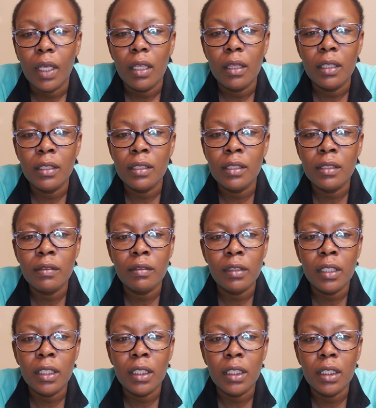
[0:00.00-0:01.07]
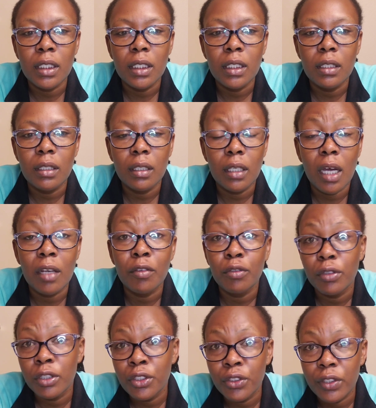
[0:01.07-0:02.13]
This is very
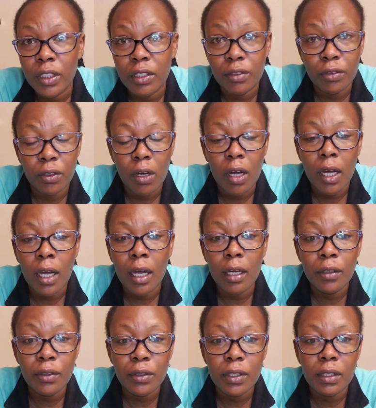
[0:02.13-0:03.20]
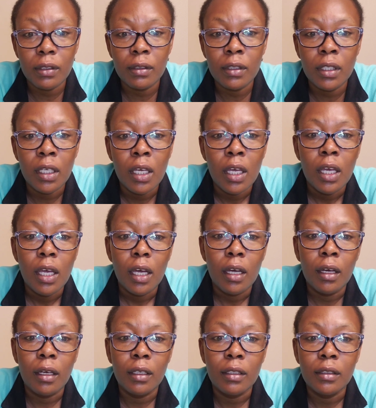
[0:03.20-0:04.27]
unfortunate for our countries,
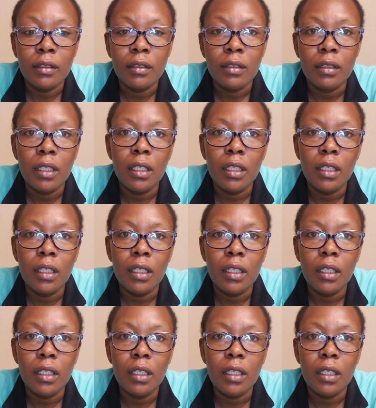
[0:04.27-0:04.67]
and